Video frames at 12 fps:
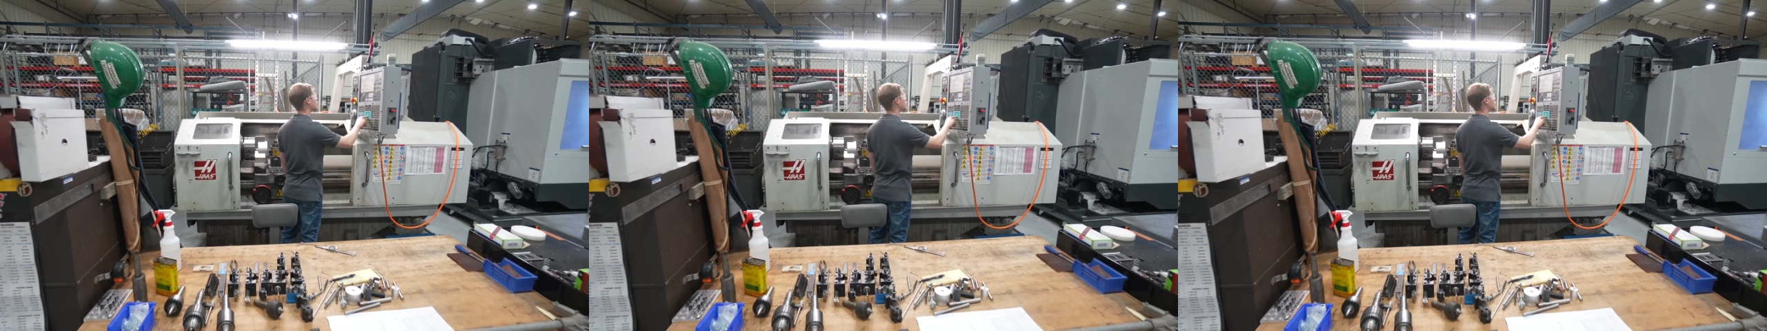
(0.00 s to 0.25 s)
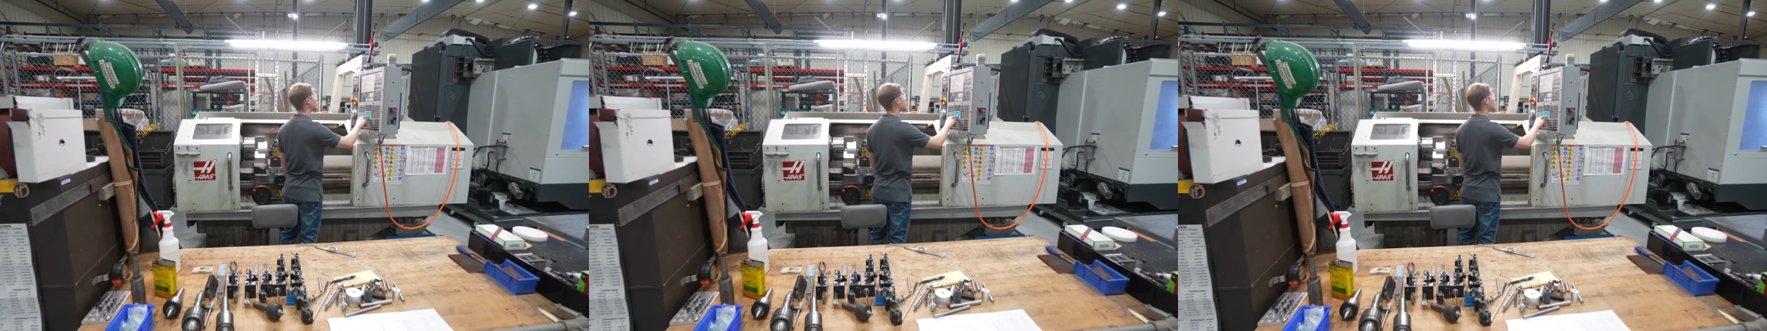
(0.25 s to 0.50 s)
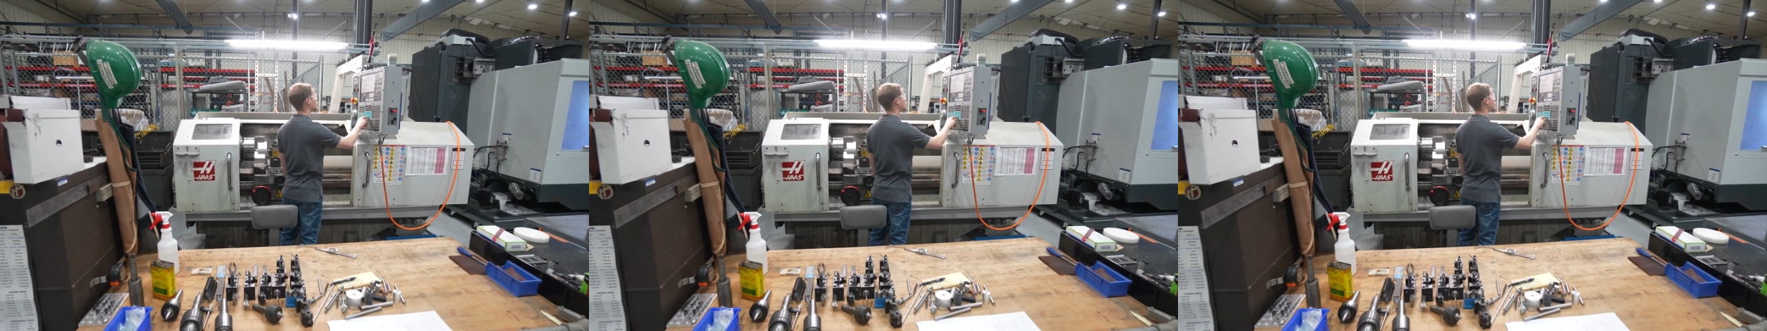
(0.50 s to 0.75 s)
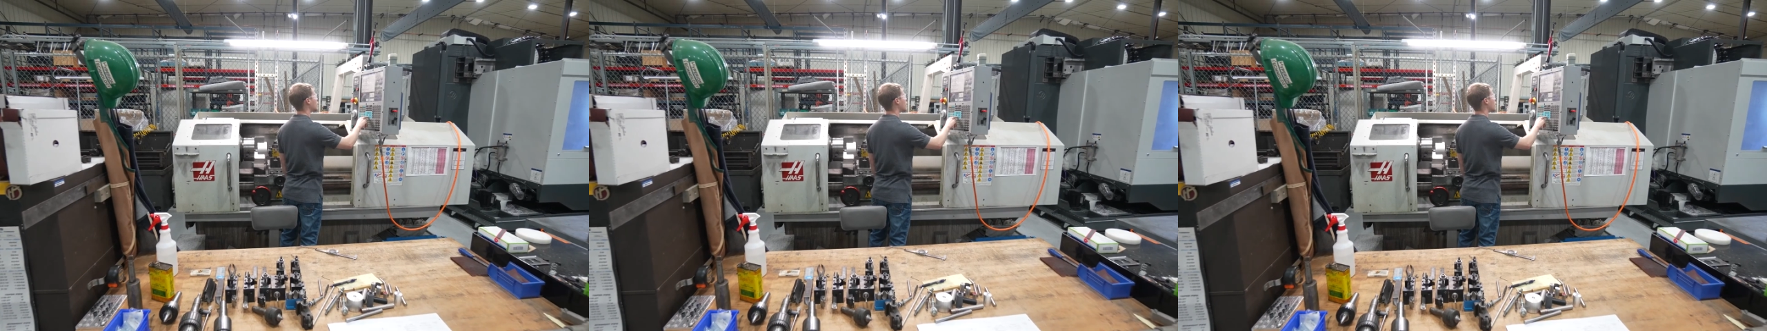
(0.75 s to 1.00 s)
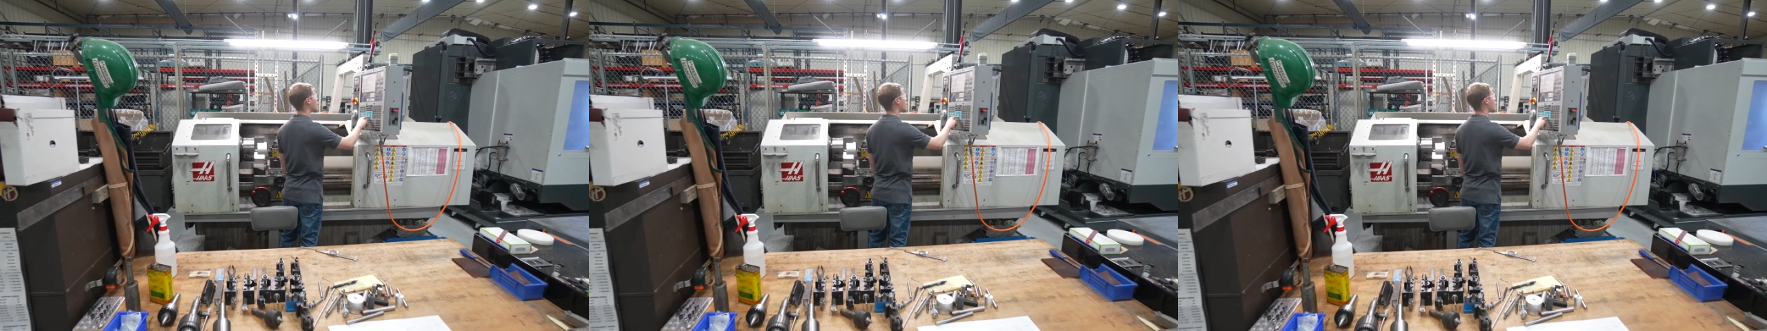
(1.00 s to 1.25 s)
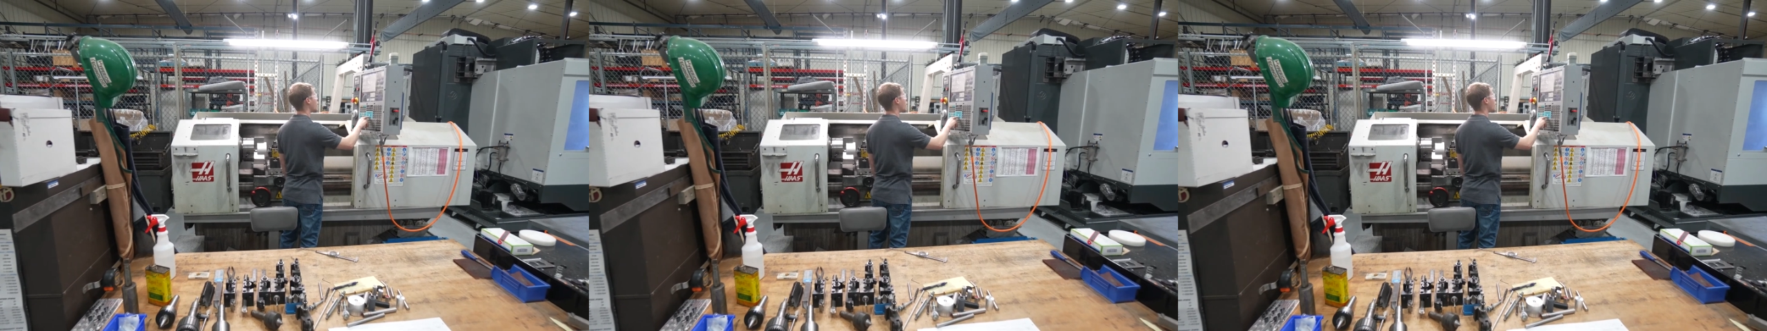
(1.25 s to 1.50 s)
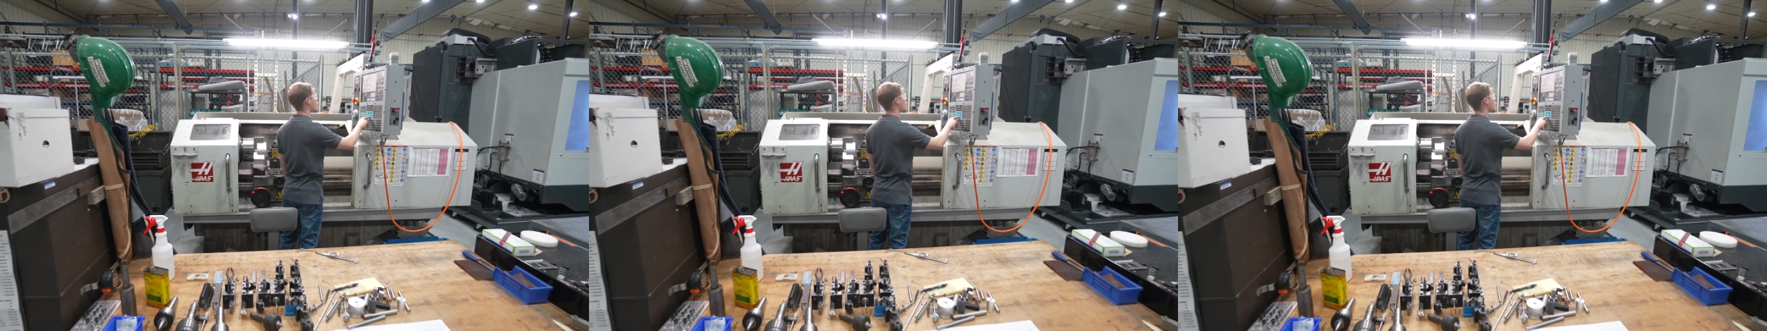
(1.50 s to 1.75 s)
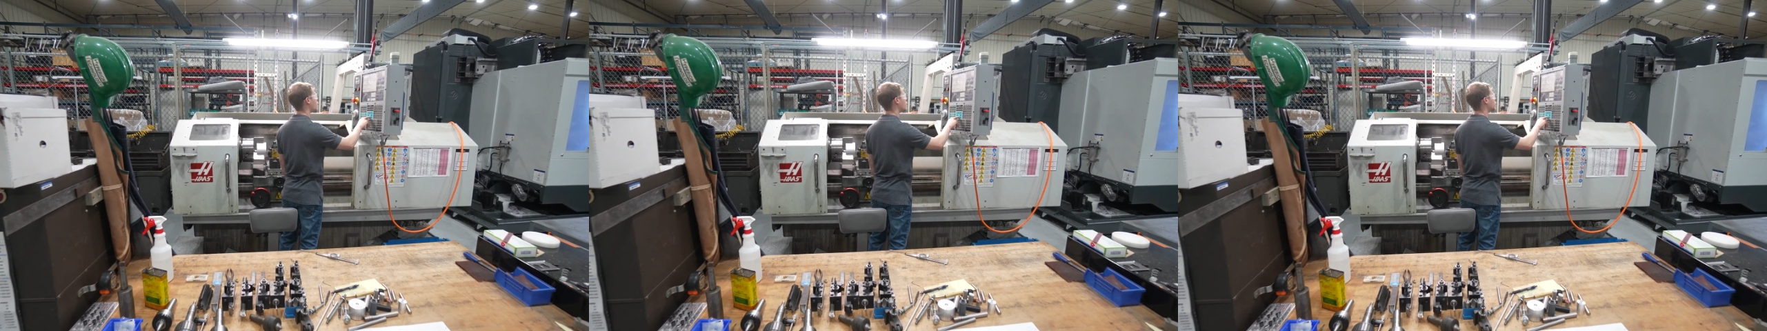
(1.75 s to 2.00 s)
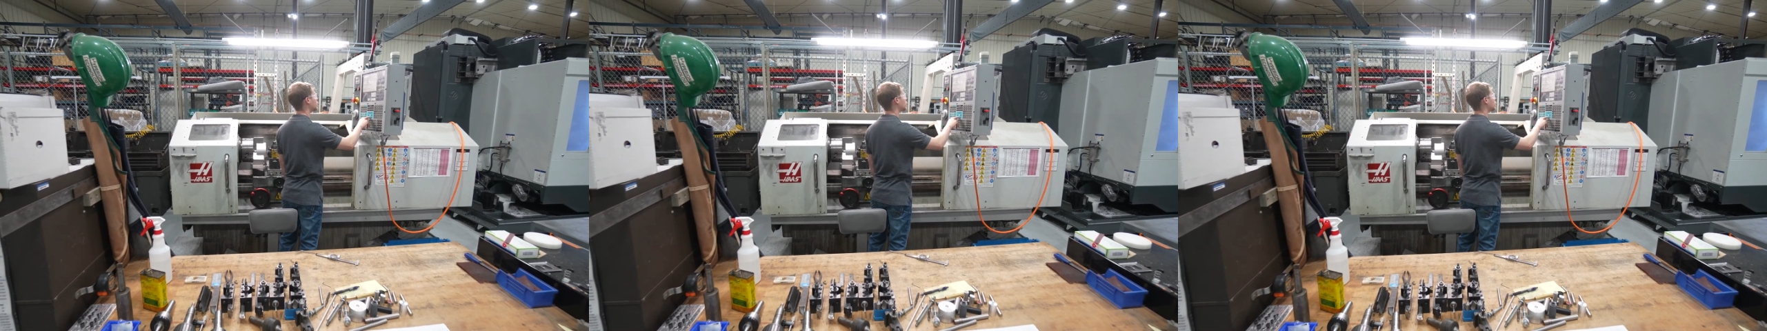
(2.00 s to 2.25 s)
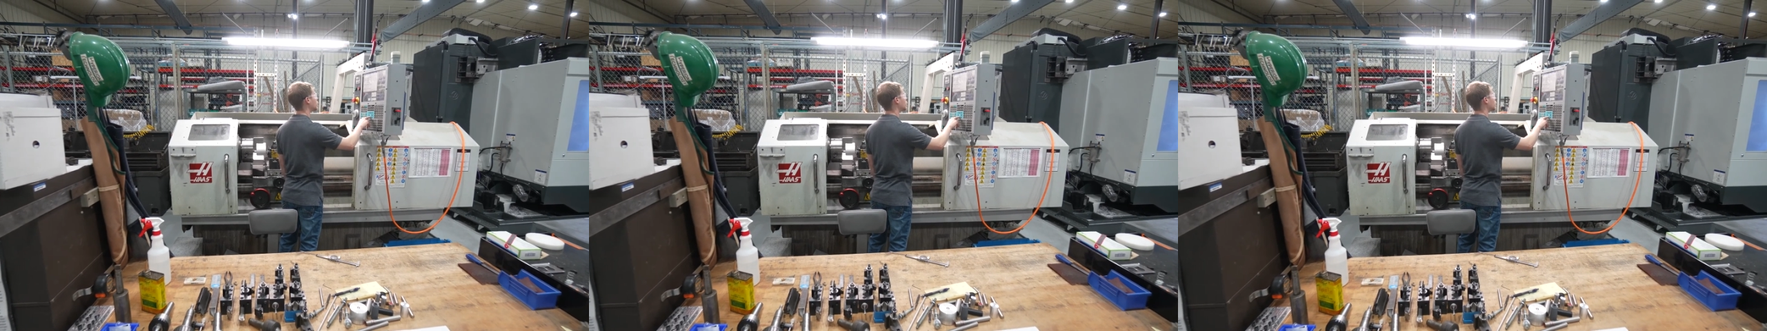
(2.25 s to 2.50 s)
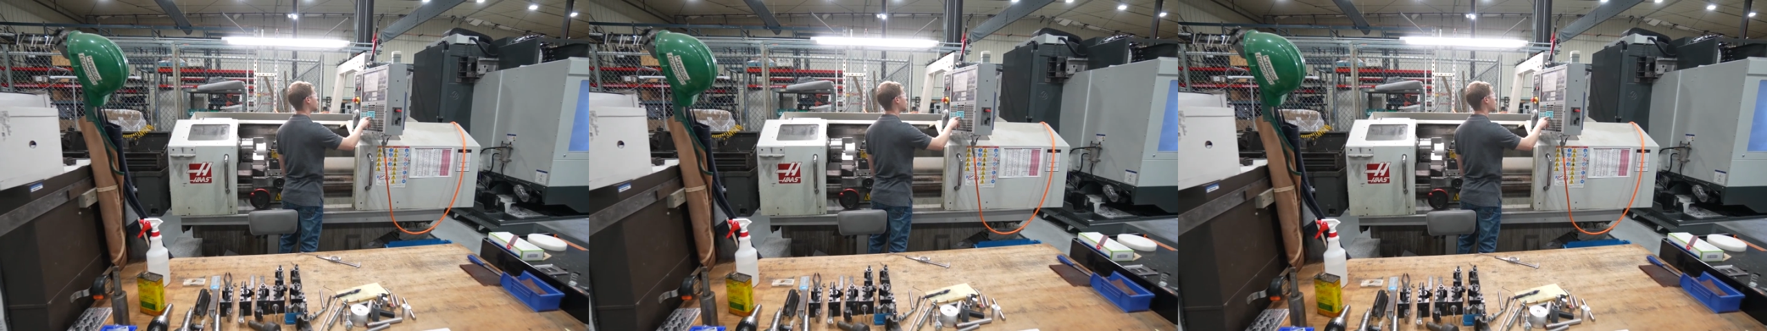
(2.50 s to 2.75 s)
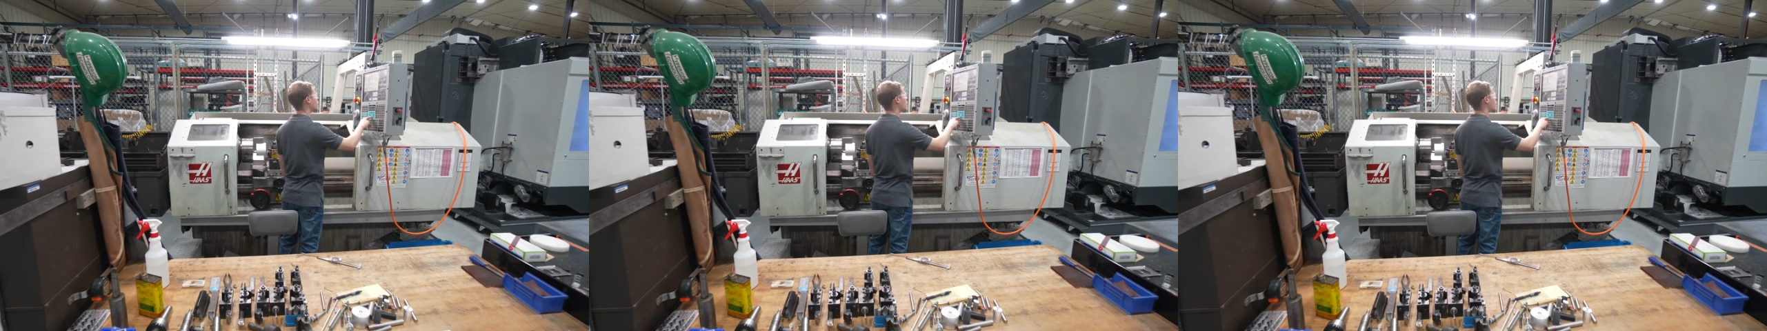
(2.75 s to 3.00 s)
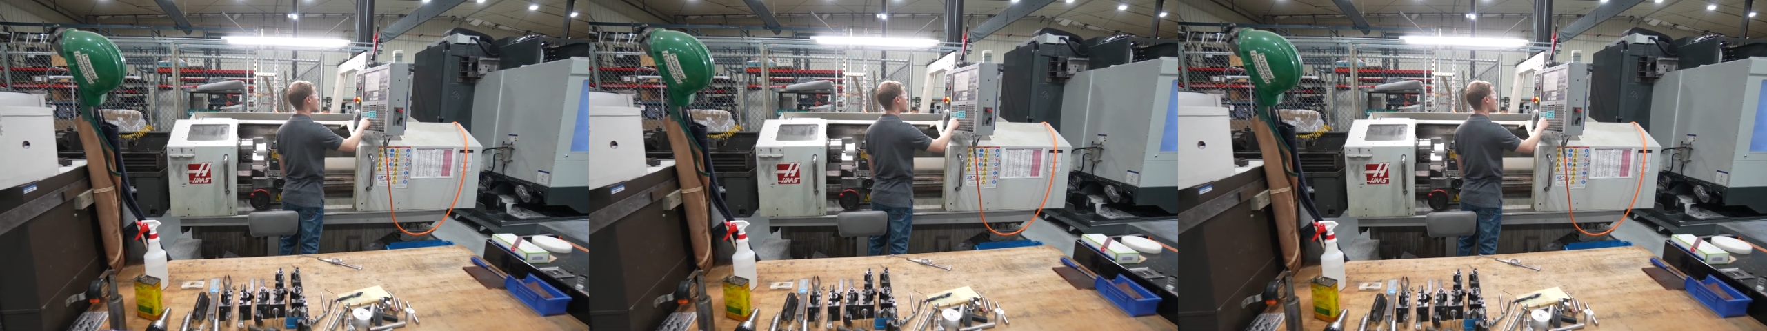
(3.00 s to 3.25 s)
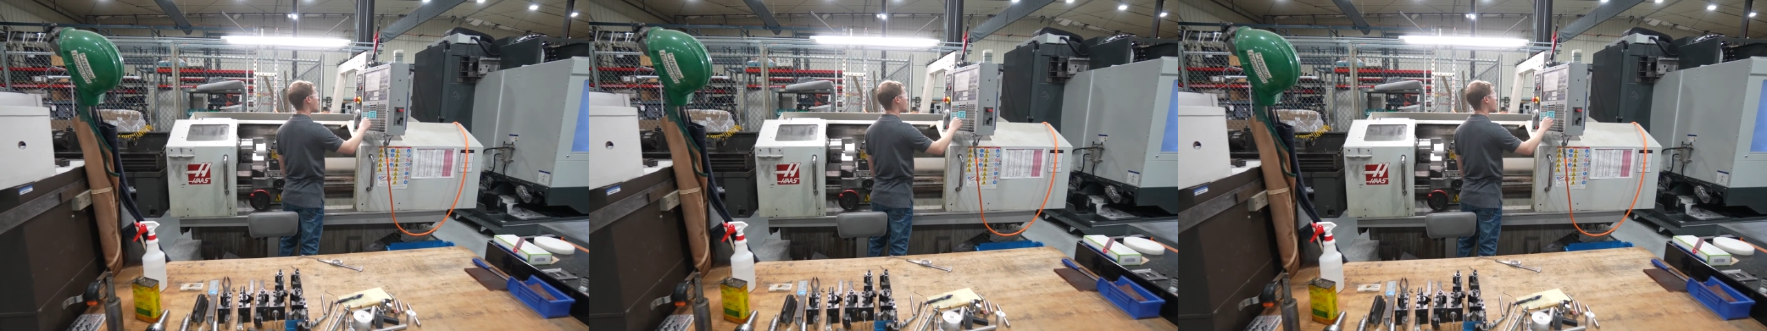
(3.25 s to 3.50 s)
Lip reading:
(no speaker visible)